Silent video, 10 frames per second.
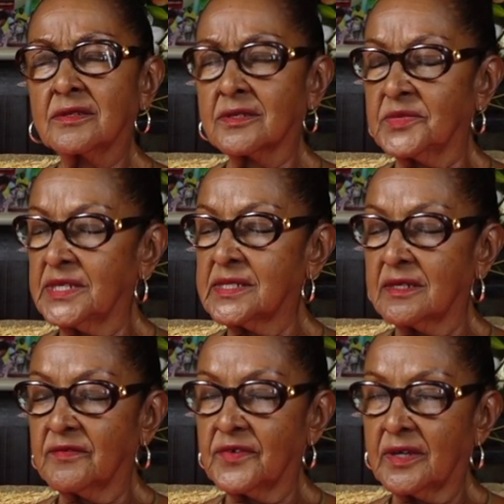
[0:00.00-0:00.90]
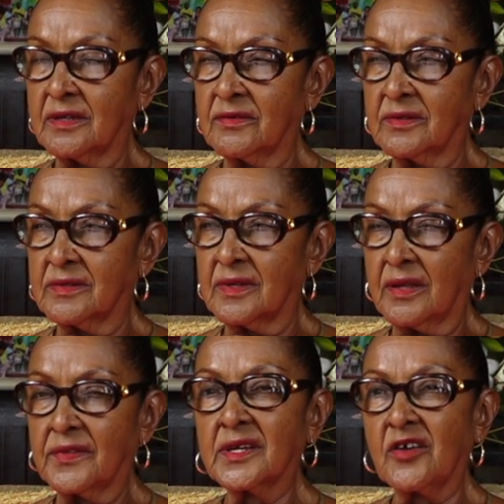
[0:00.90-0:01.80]
to myself, I
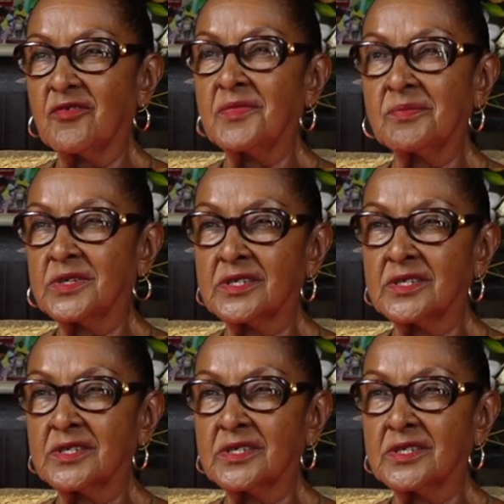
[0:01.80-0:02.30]
think I remember